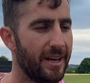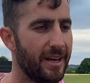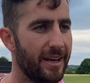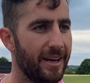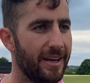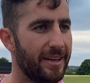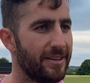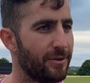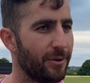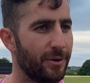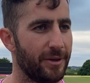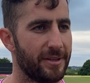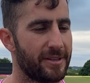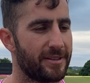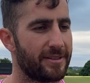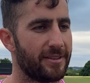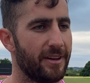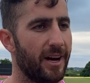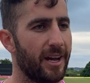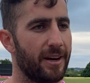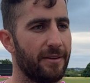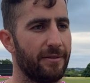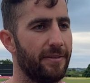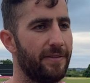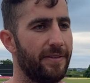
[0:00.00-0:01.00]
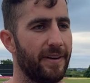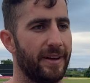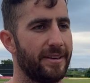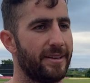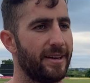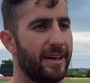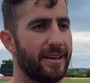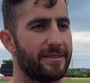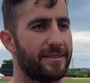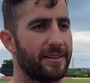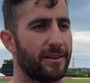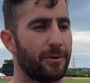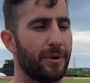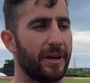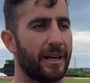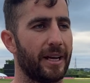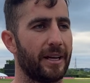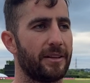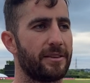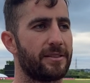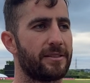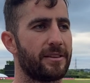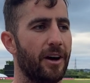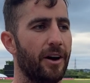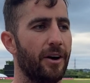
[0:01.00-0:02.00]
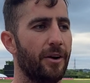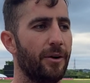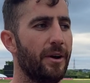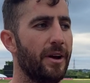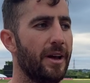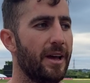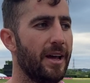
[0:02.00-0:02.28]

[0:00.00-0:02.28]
is always a sign of a fantastic wicket. So,